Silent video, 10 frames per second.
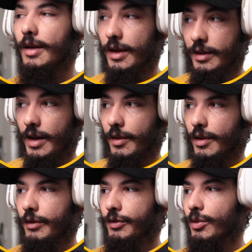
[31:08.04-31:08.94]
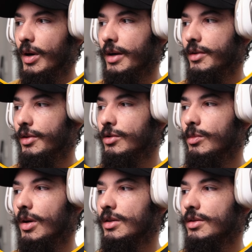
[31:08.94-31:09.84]
and yeah, if you are in the
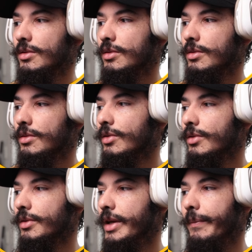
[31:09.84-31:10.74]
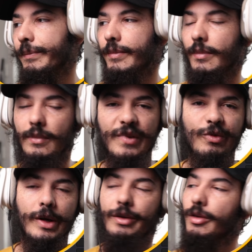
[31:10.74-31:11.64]
toolbox, yeah,
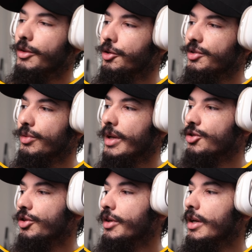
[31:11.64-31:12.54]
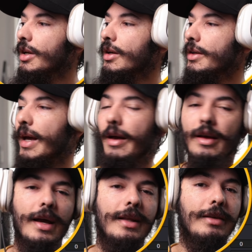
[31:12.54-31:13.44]
never mind, noise reduction, yeah,
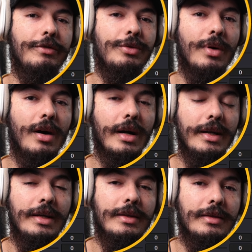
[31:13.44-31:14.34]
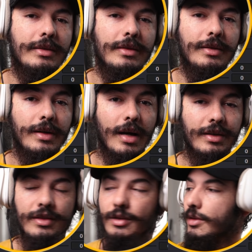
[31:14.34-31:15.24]
and if you are in
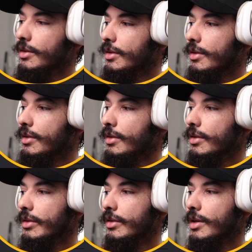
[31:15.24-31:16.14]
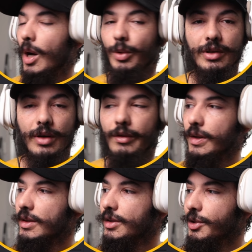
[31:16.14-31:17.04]
not audio
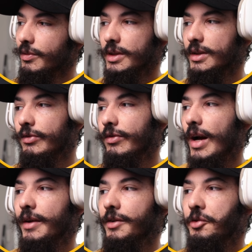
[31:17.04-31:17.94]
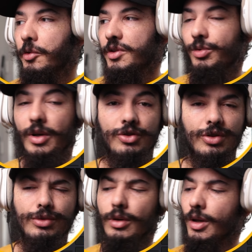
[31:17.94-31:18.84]
affix, you will find noise
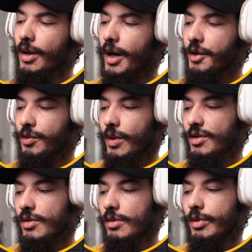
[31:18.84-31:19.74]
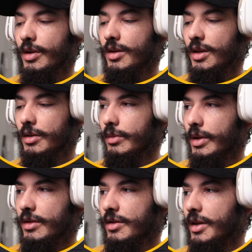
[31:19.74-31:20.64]
reduction, and you want to put it here,
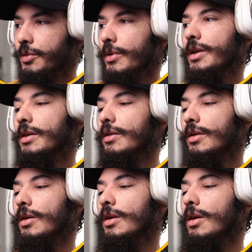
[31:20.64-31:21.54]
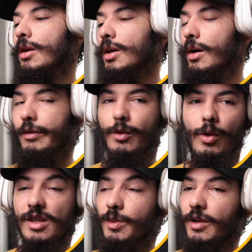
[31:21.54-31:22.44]
but it's not working, of
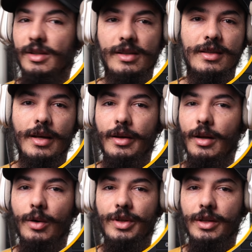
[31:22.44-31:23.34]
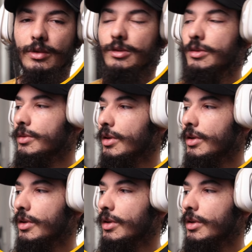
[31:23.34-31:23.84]
course, because it's not an audio